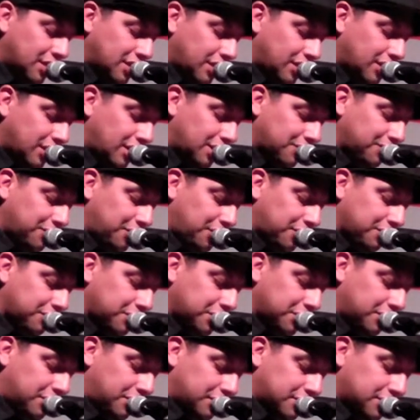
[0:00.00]
along with
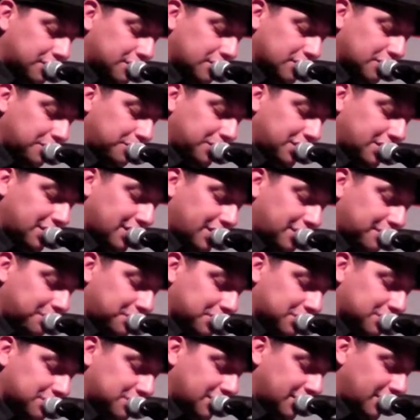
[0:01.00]
three old Slurpee
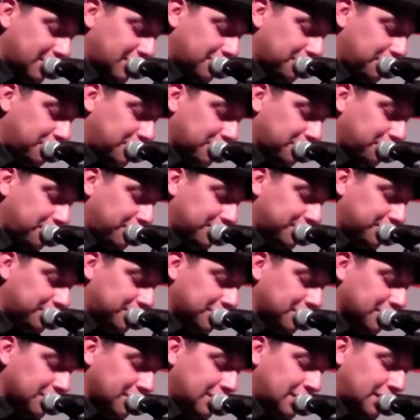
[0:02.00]
cups and a beer
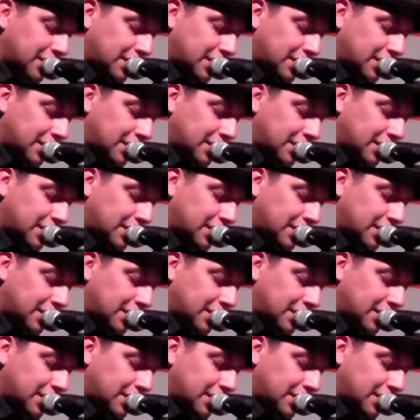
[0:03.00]
pitcher